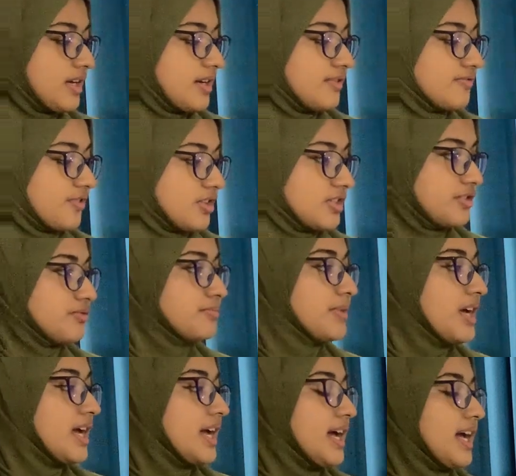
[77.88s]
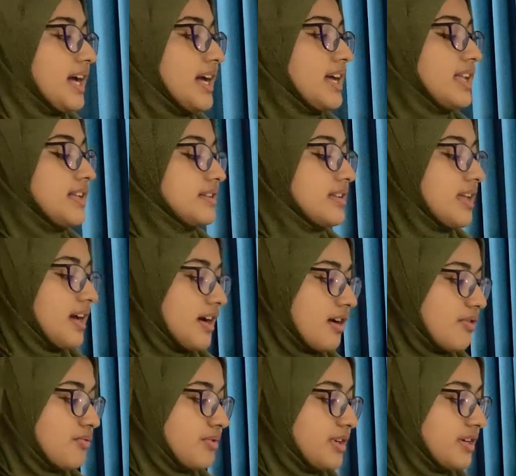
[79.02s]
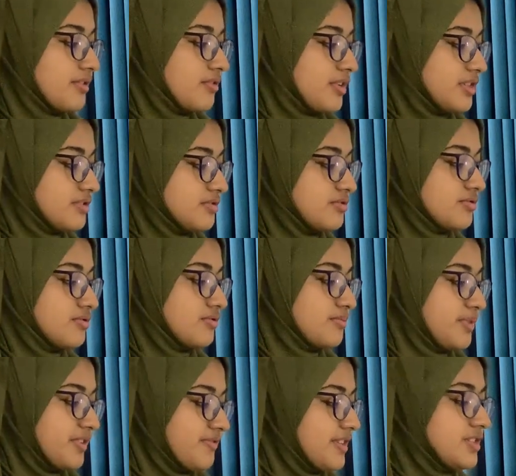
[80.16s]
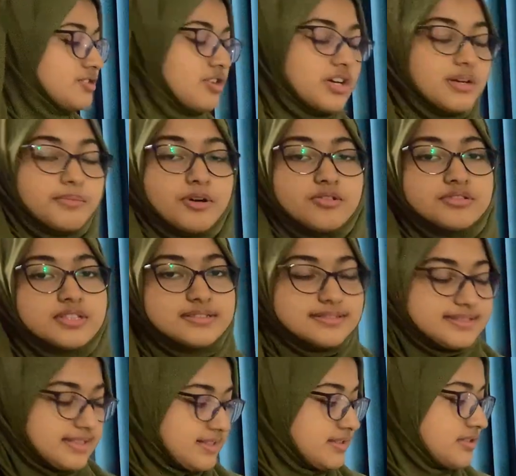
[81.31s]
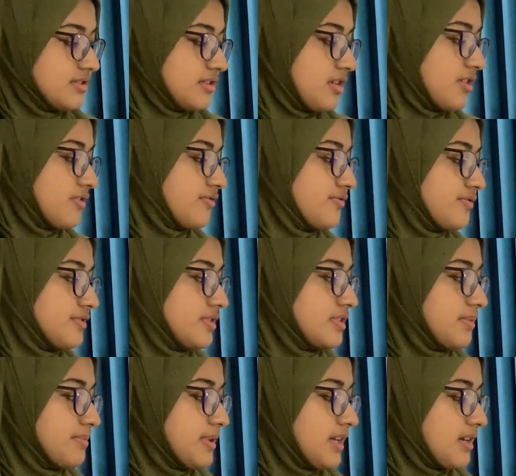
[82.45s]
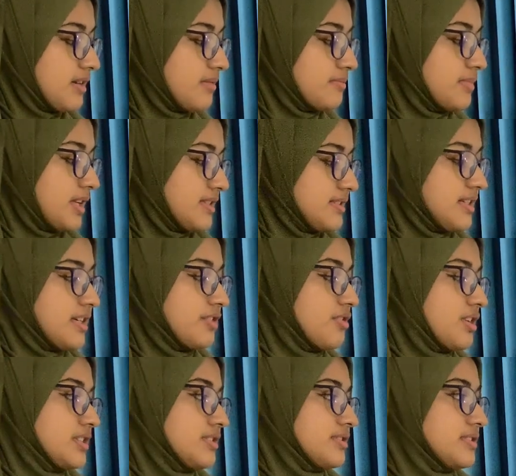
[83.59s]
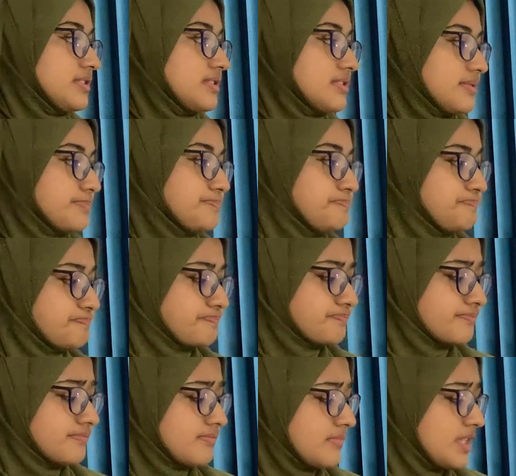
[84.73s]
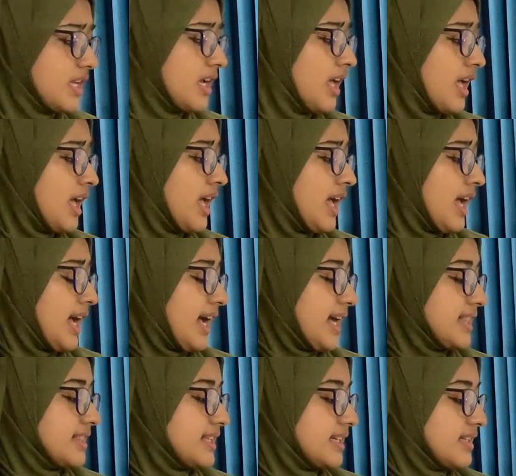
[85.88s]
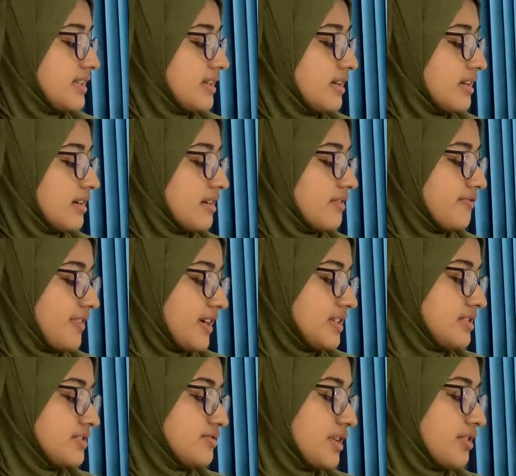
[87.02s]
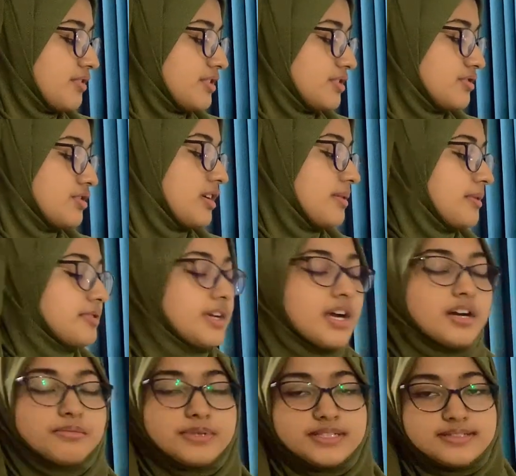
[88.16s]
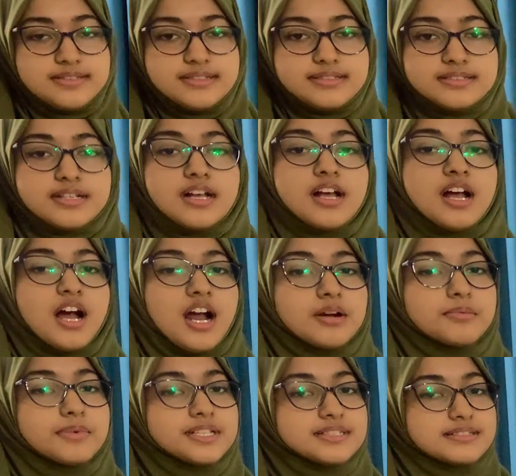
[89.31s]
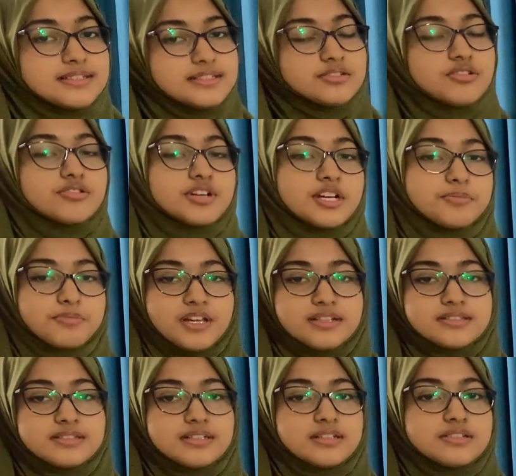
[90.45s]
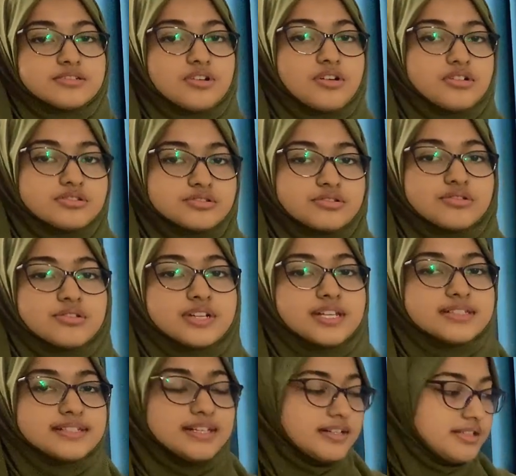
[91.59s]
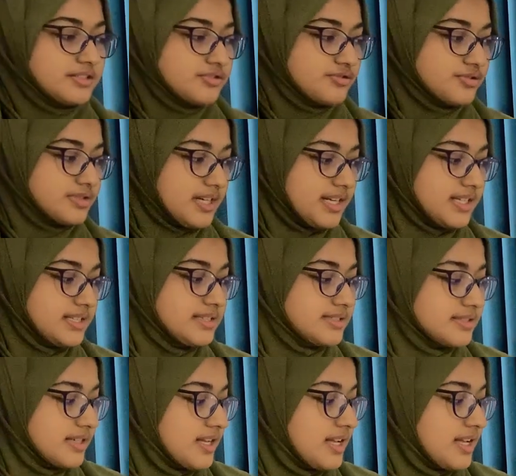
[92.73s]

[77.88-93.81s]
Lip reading: volume. And now we are going to briefly talk about the cells of the blood circulatory system. And then first we are going to talk about RBCs. RBCs, or red blood cells, also known as erythrocytes,